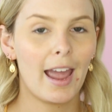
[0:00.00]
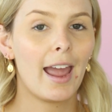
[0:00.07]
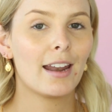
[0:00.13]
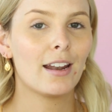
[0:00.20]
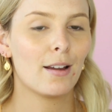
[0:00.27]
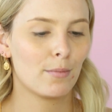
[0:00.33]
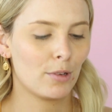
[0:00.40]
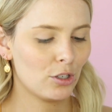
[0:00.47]

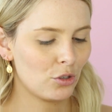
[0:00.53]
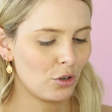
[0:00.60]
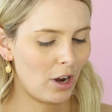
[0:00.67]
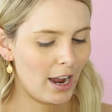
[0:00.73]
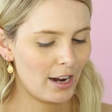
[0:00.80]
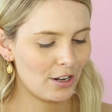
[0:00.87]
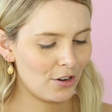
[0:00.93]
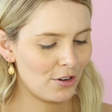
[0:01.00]
And I'm going to
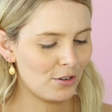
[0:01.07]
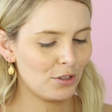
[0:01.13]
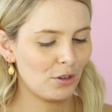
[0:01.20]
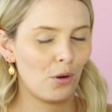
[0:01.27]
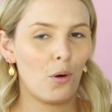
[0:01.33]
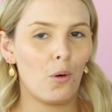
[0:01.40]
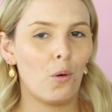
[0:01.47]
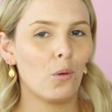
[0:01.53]
try to use
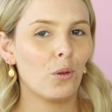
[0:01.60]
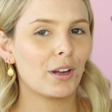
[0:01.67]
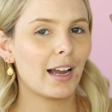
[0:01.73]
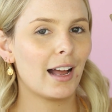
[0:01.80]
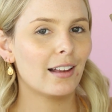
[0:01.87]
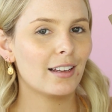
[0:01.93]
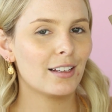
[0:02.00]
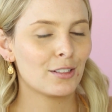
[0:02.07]
all the
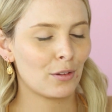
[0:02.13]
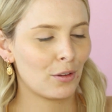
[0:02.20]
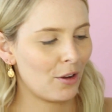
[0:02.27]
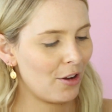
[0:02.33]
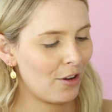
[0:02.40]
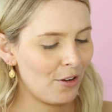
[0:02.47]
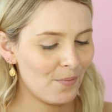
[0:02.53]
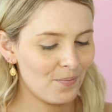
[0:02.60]
colours,
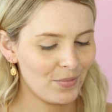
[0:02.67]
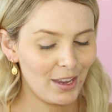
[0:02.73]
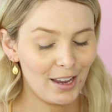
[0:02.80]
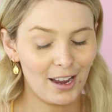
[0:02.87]
although